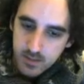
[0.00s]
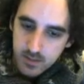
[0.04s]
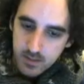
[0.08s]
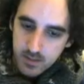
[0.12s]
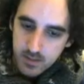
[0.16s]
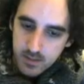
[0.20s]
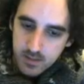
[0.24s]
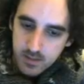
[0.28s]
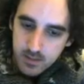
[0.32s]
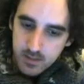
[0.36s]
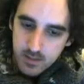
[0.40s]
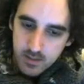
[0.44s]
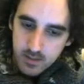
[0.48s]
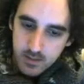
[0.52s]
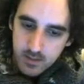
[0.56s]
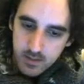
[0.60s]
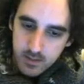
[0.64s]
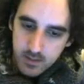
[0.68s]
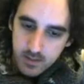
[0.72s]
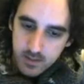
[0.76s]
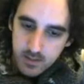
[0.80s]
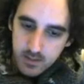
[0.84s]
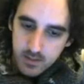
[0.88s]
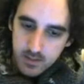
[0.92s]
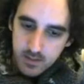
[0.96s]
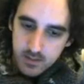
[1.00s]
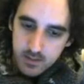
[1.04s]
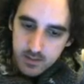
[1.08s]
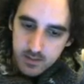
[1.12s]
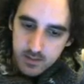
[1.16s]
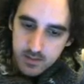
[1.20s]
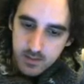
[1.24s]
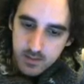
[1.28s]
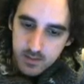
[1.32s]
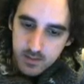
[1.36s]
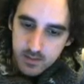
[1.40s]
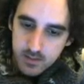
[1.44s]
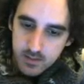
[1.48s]
and then the v
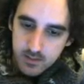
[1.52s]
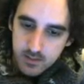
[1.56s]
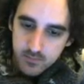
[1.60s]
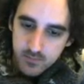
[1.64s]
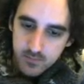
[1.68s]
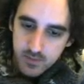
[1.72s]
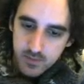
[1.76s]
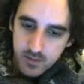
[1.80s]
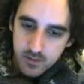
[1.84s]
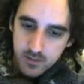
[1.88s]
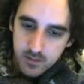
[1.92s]
coordinate